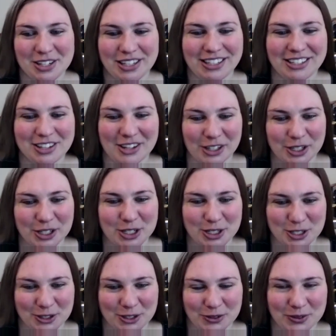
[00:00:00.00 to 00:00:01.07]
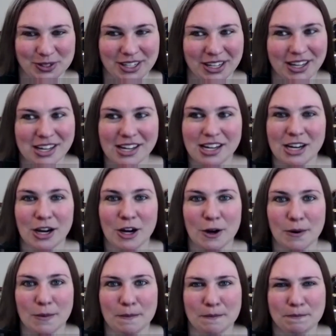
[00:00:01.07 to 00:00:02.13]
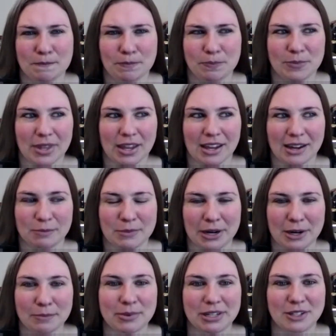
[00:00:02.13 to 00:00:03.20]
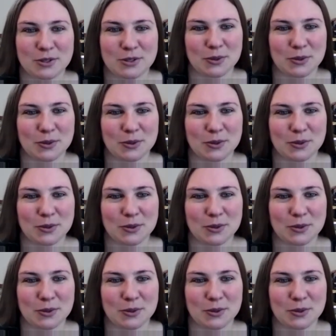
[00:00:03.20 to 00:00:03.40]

It's hard to choose. I'm not a